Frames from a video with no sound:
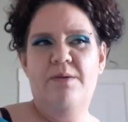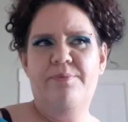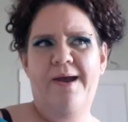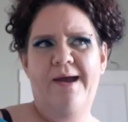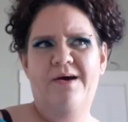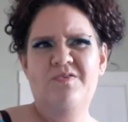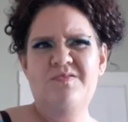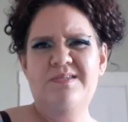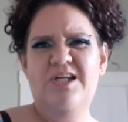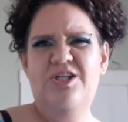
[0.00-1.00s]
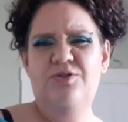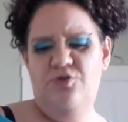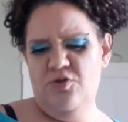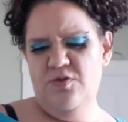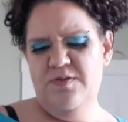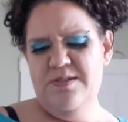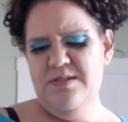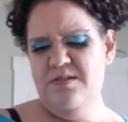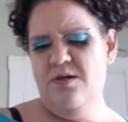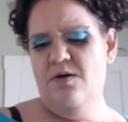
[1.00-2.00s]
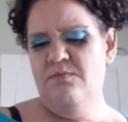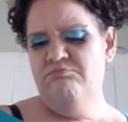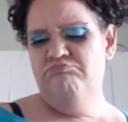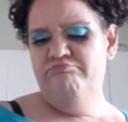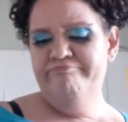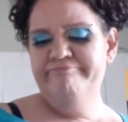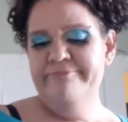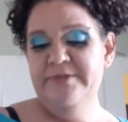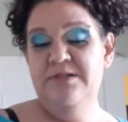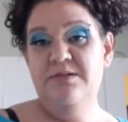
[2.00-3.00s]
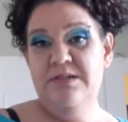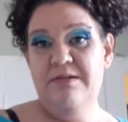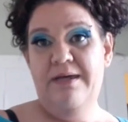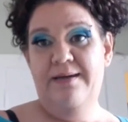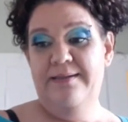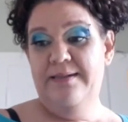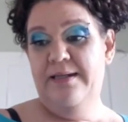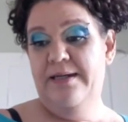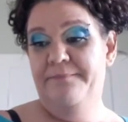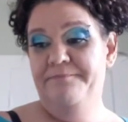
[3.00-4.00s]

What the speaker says: browns and neutrals. So today I did it.